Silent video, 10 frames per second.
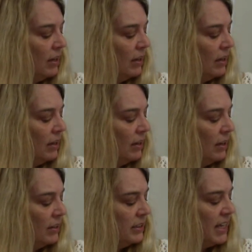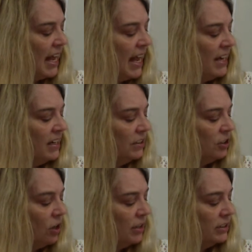10
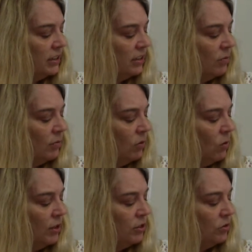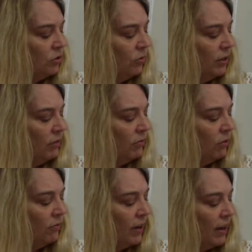dots in them. 1, 2, 3,
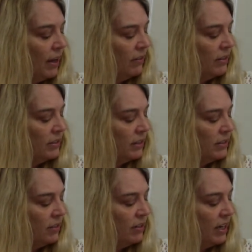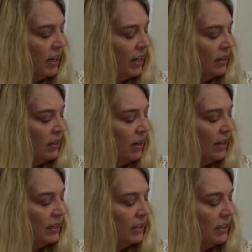4, 5, 6, 7, 8,
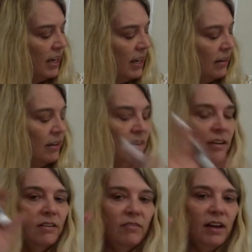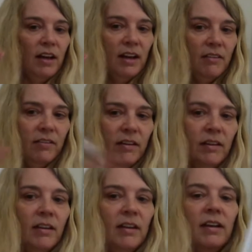9, 10. 5
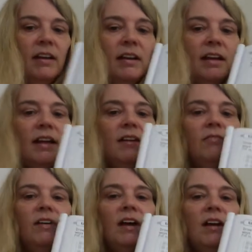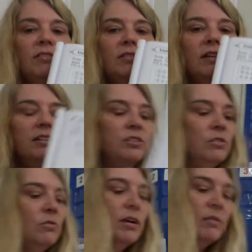and 5. So let's do
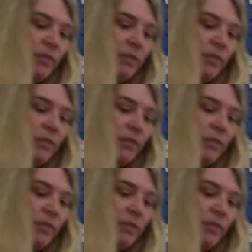one of